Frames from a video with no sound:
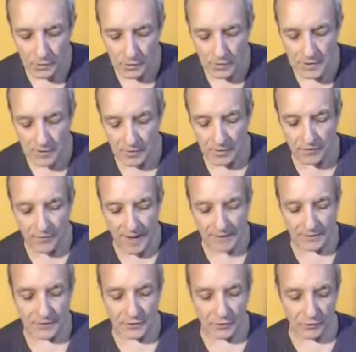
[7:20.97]
So these are the
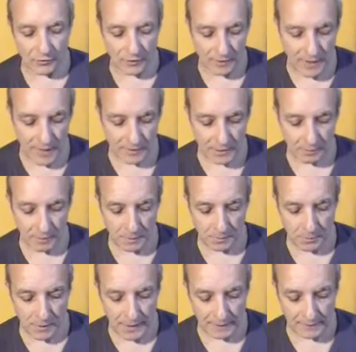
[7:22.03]
factors of
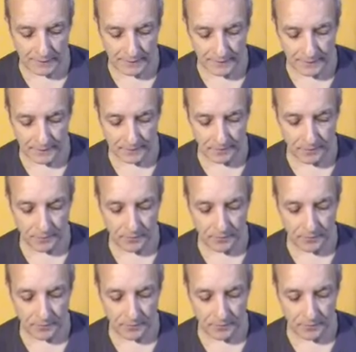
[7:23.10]
enlightenment practice.